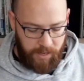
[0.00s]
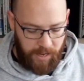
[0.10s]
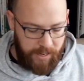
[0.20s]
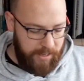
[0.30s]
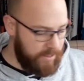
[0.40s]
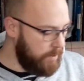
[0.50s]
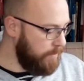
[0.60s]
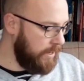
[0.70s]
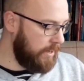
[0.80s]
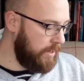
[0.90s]
And then
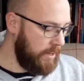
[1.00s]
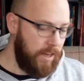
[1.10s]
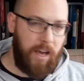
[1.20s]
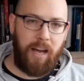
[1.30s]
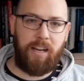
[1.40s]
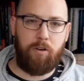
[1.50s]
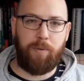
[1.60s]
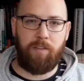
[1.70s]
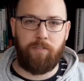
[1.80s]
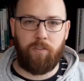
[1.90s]
something a little
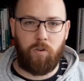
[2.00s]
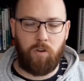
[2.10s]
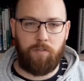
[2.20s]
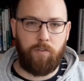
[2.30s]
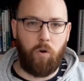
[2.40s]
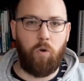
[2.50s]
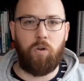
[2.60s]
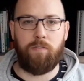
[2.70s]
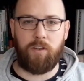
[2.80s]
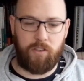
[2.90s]
bit for all
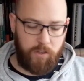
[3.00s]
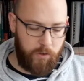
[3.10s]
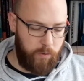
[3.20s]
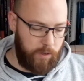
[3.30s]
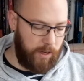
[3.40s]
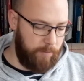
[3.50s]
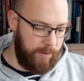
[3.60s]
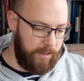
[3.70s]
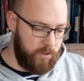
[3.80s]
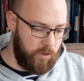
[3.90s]
of us who
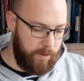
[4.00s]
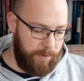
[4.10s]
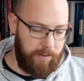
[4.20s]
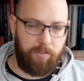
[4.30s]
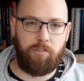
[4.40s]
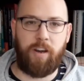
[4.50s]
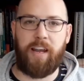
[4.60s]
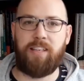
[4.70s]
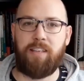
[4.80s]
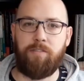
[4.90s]
enjoy a bit of
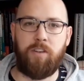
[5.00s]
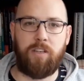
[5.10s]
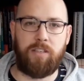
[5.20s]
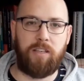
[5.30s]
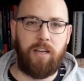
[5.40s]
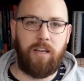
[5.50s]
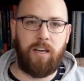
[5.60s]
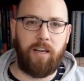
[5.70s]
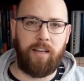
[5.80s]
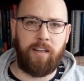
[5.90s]
creativeness,
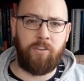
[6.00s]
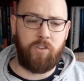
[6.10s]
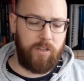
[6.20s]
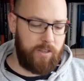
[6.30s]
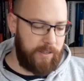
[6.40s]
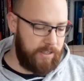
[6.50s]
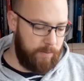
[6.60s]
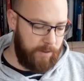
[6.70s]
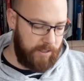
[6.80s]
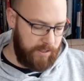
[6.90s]
enjoy doing
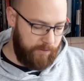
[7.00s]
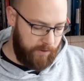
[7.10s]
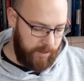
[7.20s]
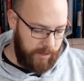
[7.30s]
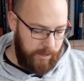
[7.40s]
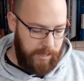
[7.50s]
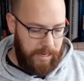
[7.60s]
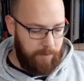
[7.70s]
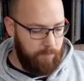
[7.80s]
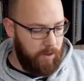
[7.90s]
something different.
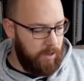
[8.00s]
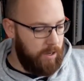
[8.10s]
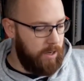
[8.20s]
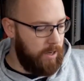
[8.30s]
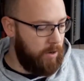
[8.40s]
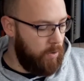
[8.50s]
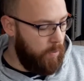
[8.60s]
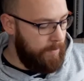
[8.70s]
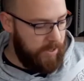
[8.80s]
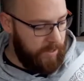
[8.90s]
A
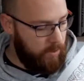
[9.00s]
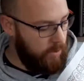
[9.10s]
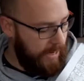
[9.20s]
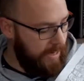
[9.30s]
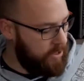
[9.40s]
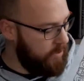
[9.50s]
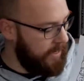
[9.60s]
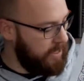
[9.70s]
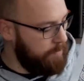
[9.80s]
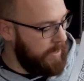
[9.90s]
website called
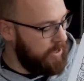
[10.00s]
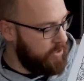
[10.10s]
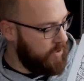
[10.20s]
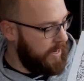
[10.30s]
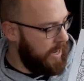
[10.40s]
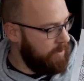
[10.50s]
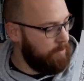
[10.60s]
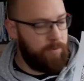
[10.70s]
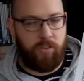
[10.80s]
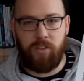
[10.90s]
Illustrated Ministry have
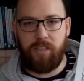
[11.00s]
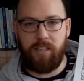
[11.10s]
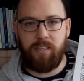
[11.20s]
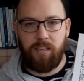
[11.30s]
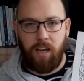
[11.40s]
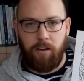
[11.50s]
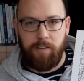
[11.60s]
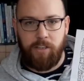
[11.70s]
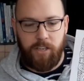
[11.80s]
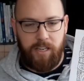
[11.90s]
produced these colouring
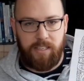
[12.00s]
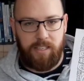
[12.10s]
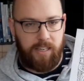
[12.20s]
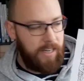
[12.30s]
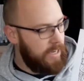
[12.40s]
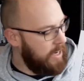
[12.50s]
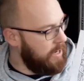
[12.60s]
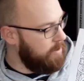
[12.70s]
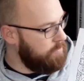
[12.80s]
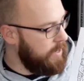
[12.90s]
sheets,
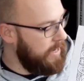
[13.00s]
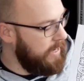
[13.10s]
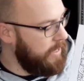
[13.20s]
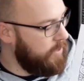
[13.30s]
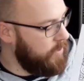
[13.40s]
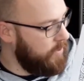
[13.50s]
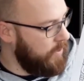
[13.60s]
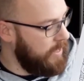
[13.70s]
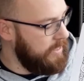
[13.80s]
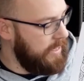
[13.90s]
a really good
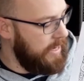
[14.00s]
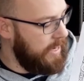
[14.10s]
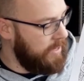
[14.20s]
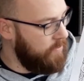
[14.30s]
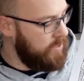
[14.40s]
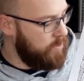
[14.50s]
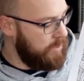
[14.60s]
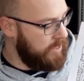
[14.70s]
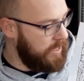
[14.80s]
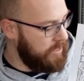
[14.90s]
idea. And this one
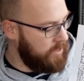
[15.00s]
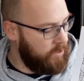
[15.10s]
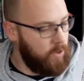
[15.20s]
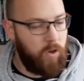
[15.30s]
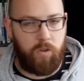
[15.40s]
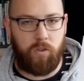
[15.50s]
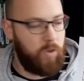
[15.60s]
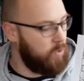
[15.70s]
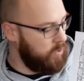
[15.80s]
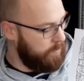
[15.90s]
says, God
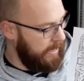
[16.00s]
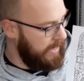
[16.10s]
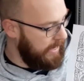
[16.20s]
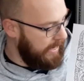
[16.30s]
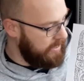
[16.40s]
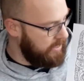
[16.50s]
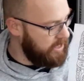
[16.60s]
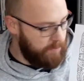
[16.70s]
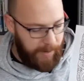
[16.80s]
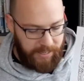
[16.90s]
calls me, and it has a
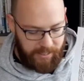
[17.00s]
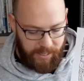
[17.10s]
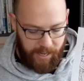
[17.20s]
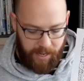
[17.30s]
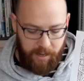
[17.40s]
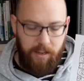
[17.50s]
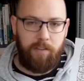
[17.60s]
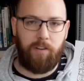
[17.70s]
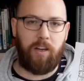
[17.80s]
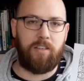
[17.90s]
space there
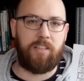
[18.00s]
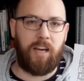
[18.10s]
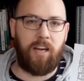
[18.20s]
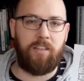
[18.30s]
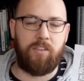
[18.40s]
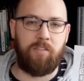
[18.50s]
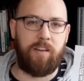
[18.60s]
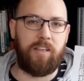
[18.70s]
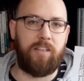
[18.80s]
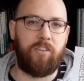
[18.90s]
for us to answer. And
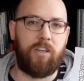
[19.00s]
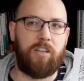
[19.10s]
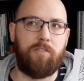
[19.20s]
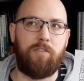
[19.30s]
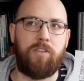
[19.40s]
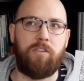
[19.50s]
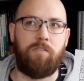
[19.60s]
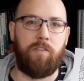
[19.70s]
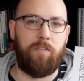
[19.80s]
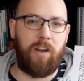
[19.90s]
it's a chance for us to
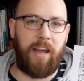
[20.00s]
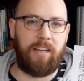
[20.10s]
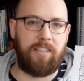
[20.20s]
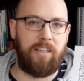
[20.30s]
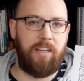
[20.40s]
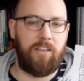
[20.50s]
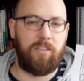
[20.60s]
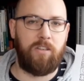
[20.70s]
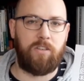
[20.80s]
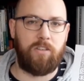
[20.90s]
reflect,
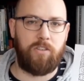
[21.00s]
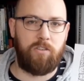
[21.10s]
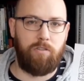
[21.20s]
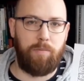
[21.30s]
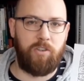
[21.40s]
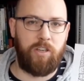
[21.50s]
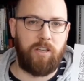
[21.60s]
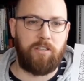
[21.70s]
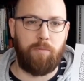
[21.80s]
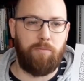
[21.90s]
to look at scripture,
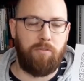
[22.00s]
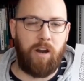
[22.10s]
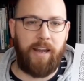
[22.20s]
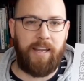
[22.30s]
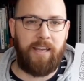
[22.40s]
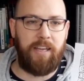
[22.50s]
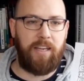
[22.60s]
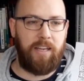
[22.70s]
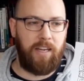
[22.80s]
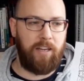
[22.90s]
to pray,
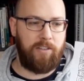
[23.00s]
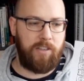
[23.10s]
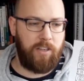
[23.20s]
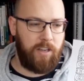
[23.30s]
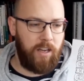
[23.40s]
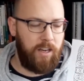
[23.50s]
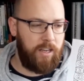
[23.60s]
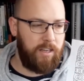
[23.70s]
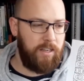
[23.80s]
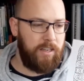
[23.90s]
to
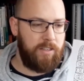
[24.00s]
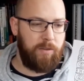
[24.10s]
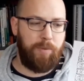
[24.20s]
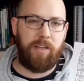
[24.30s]
colour, to be